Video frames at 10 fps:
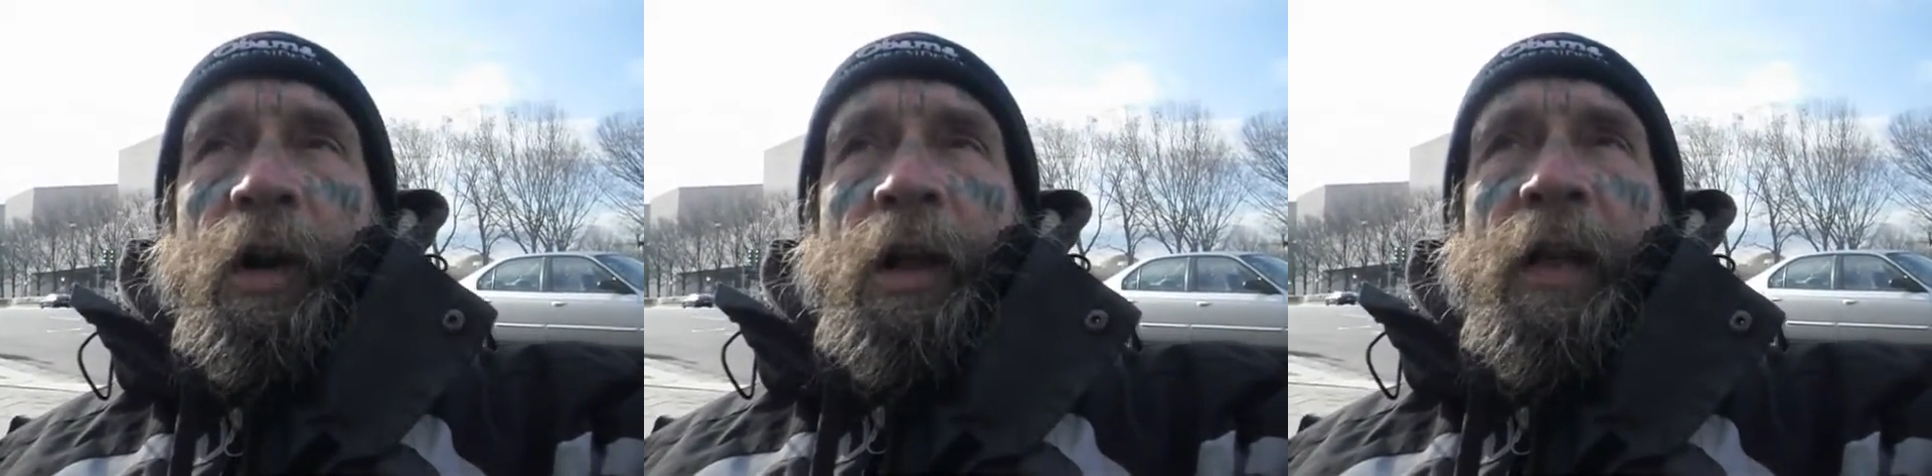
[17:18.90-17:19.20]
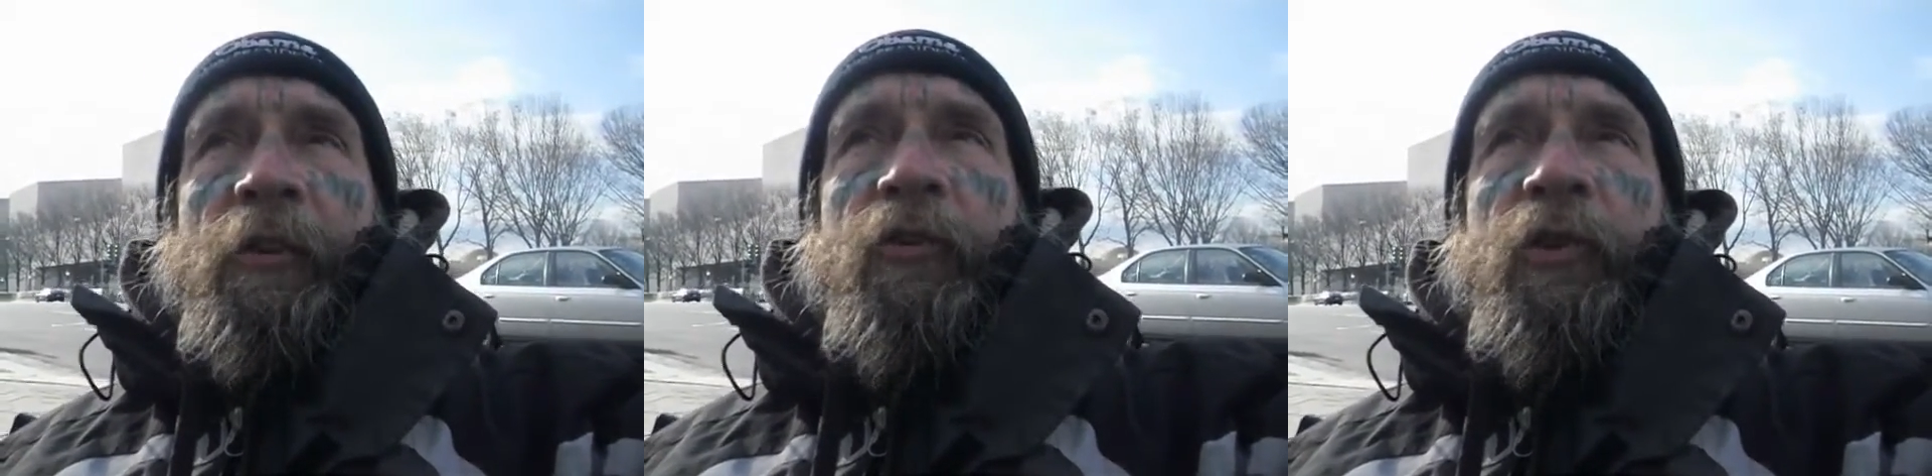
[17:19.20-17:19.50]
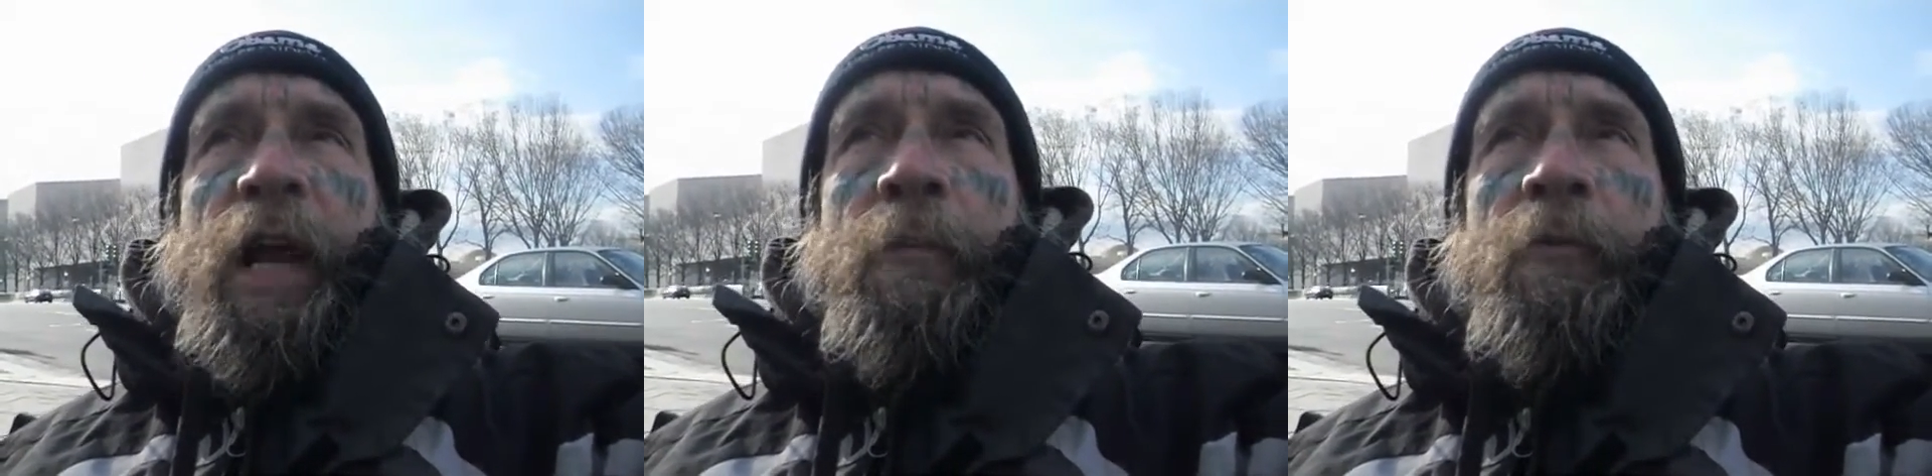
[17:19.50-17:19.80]
that
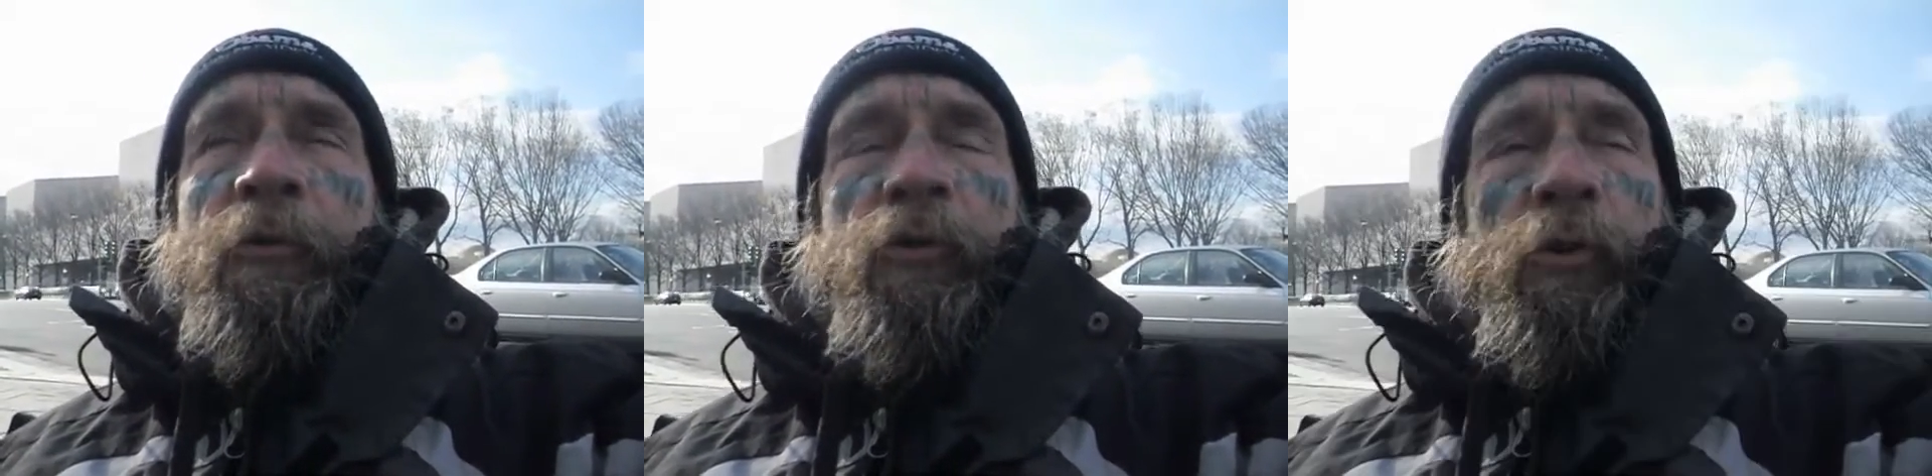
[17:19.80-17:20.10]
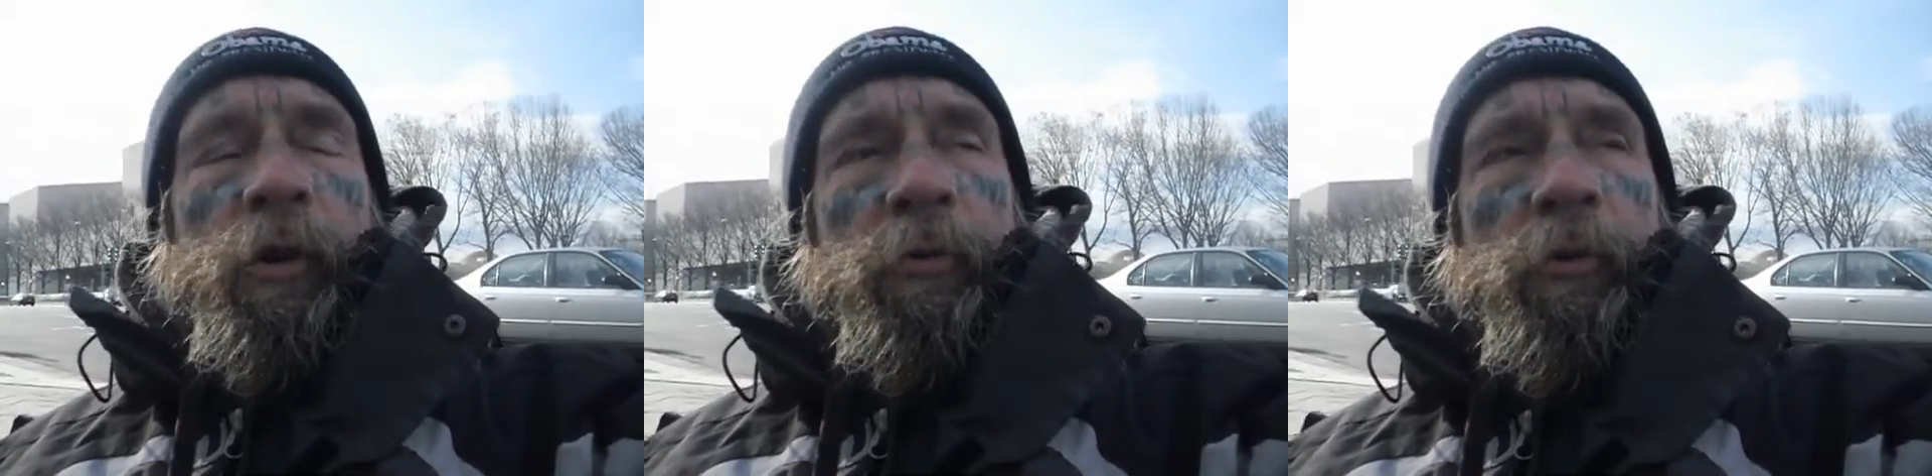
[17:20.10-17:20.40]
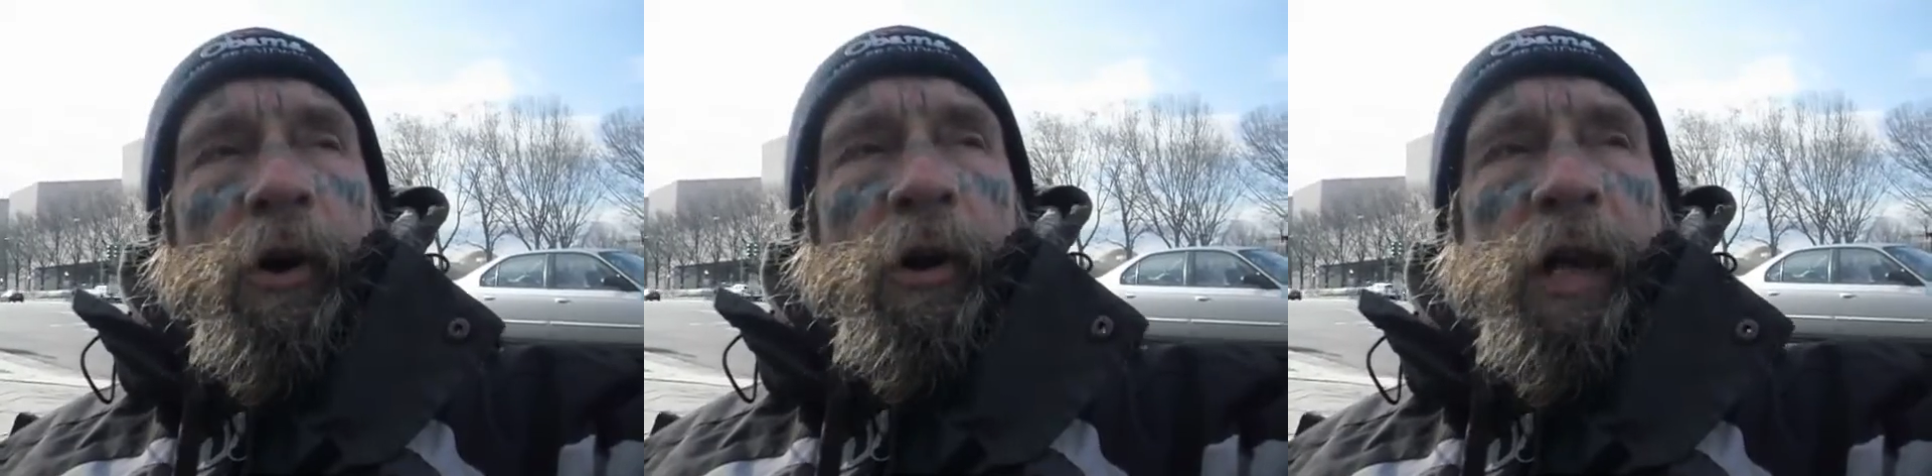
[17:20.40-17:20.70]
same sort of
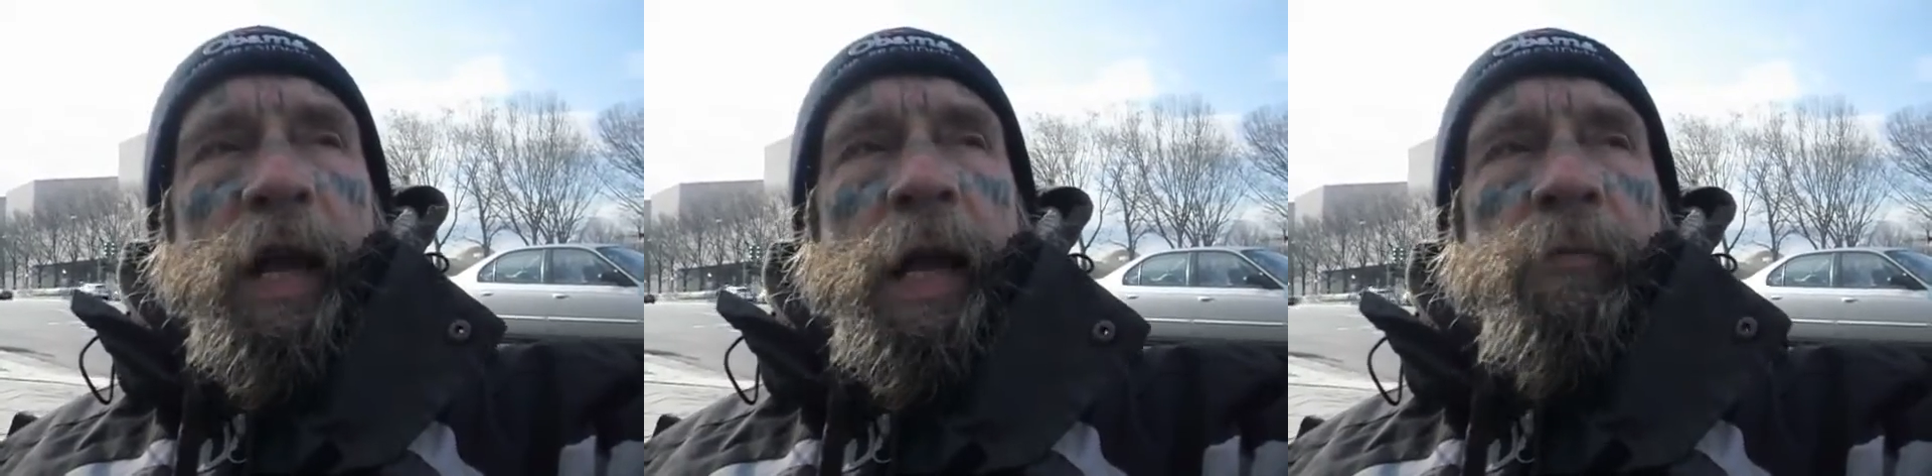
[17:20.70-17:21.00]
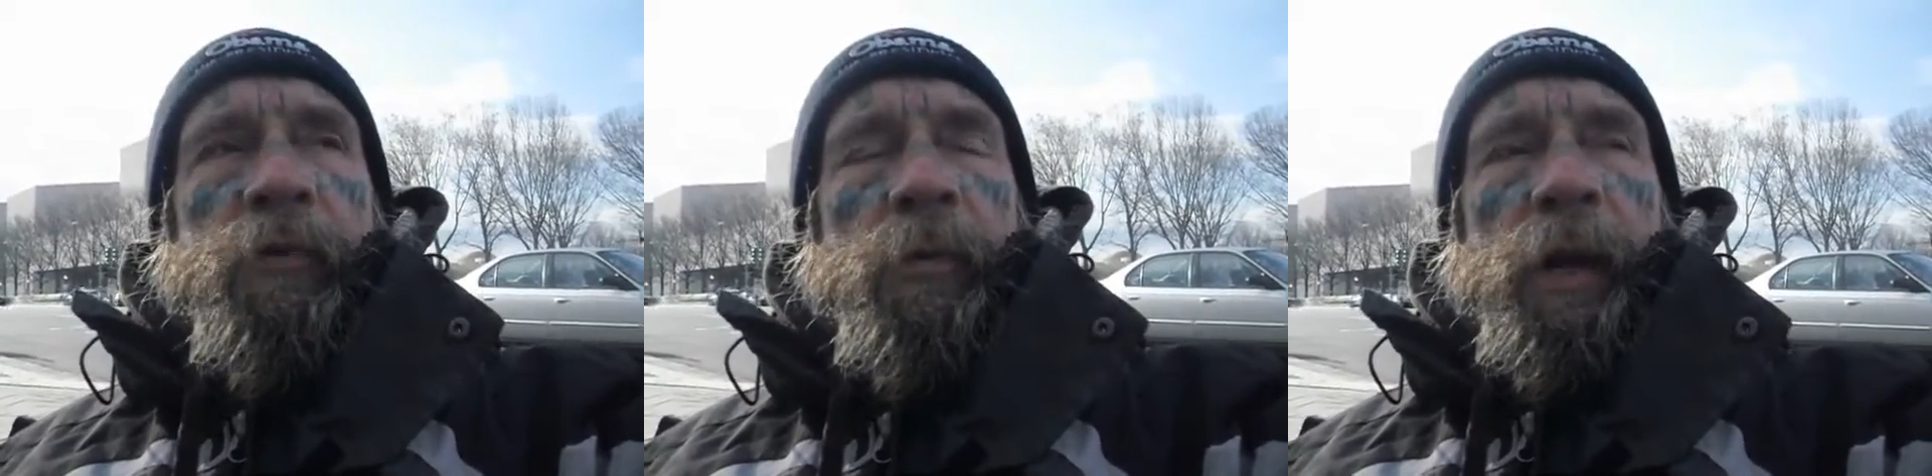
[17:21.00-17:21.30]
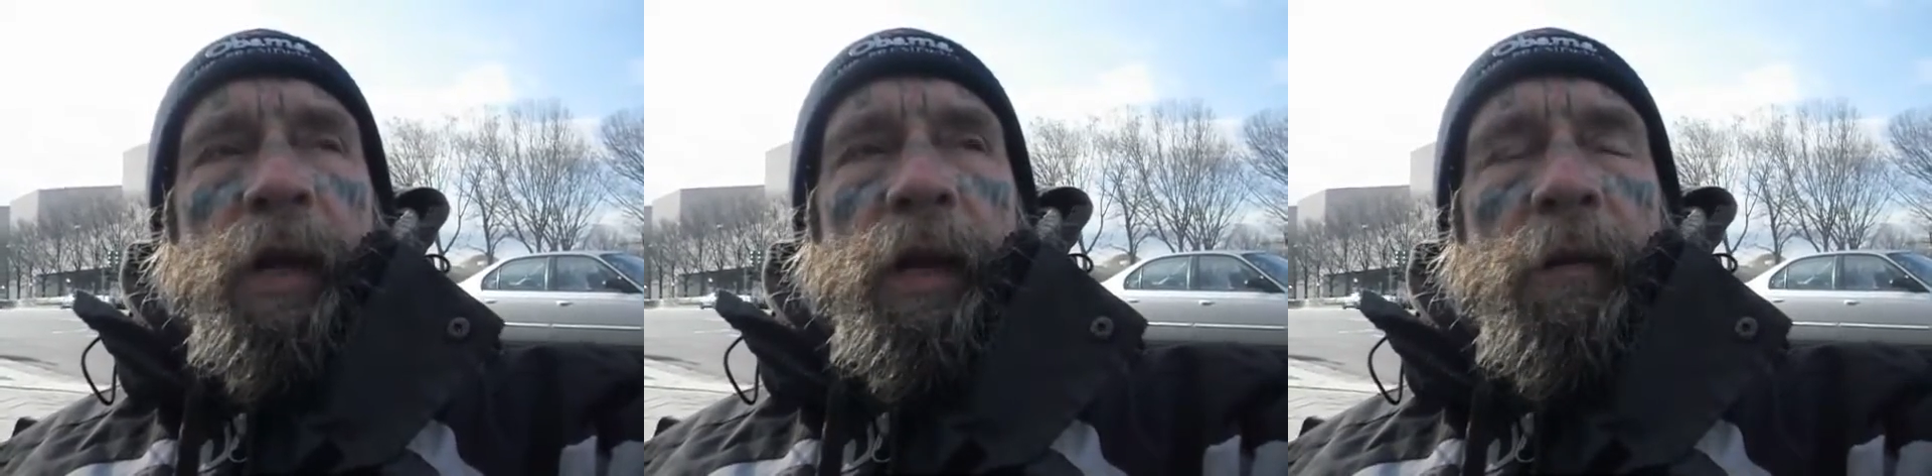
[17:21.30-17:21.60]
thought came to
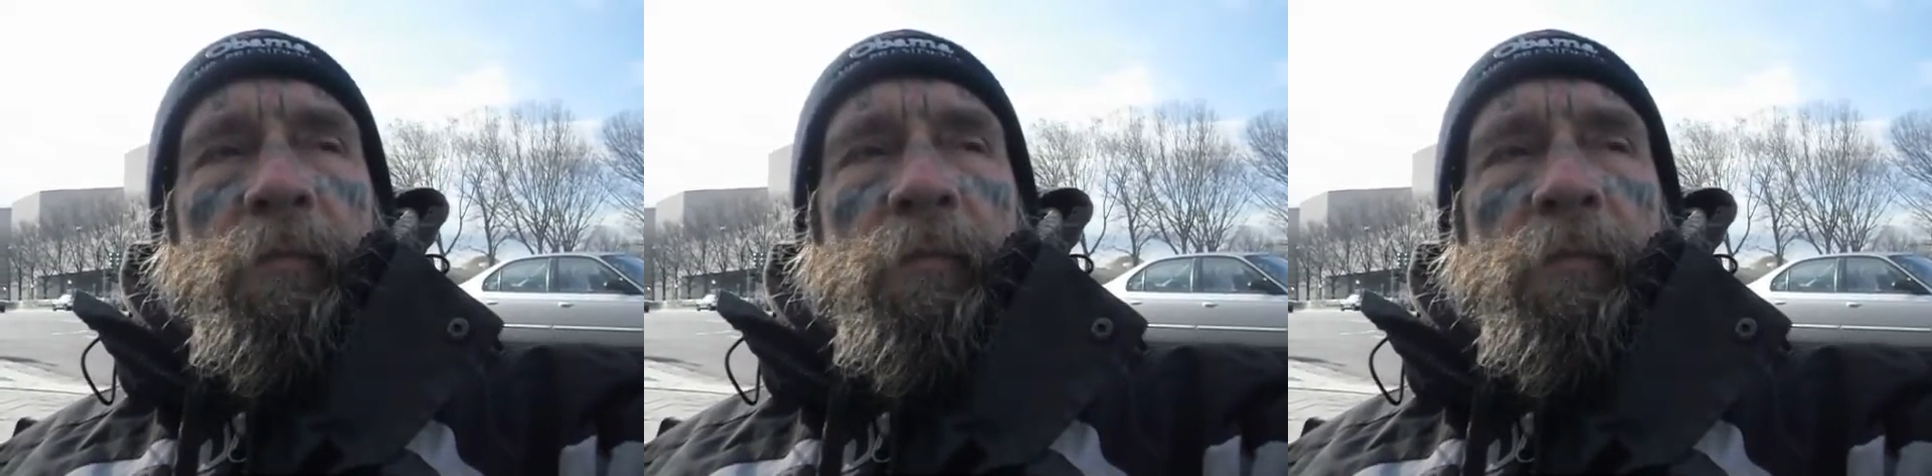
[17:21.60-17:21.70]
me.